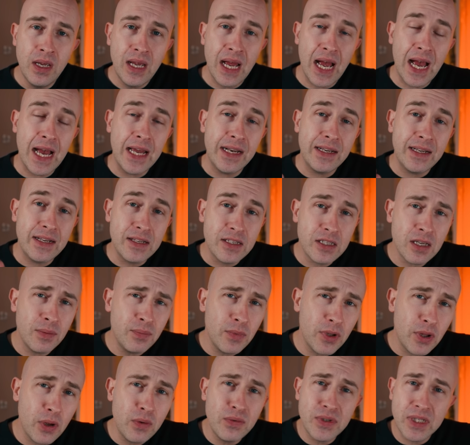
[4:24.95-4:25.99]
And in some
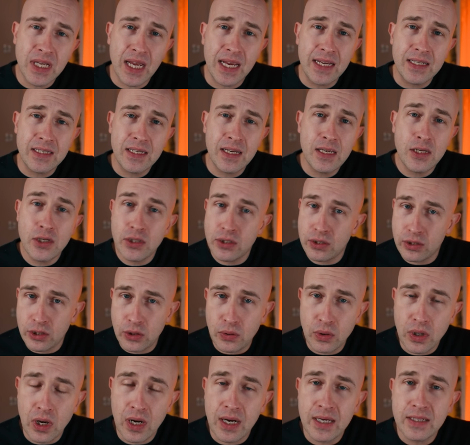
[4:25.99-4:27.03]
of those cases,
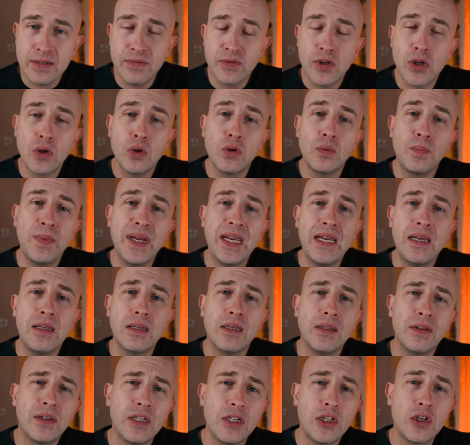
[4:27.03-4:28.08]
you guys have told me
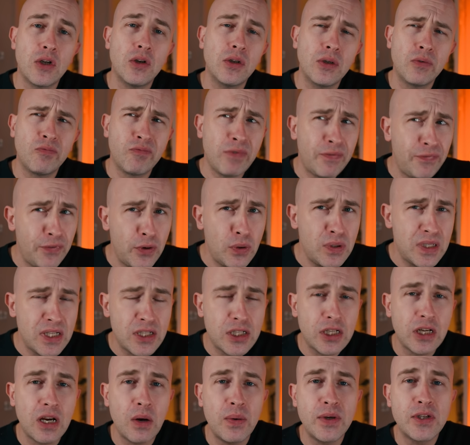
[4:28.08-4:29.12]
that the dog refuses
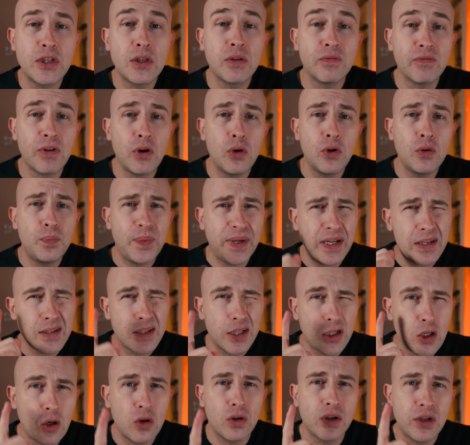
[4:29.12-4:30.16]
to go into the road because the
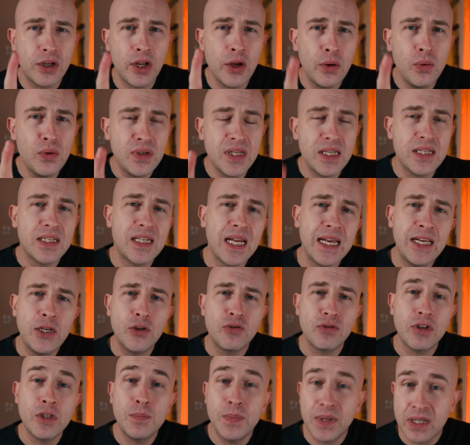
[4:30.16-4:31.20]
dog knows it's
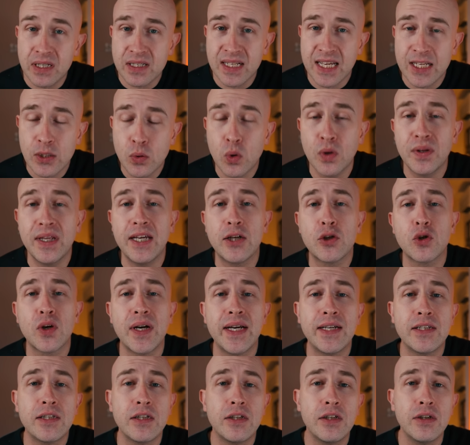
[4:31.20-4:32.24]
dangerous because that's what they're
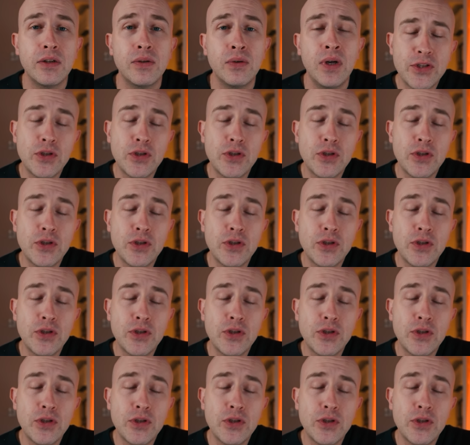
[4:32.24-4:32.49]
trying to do.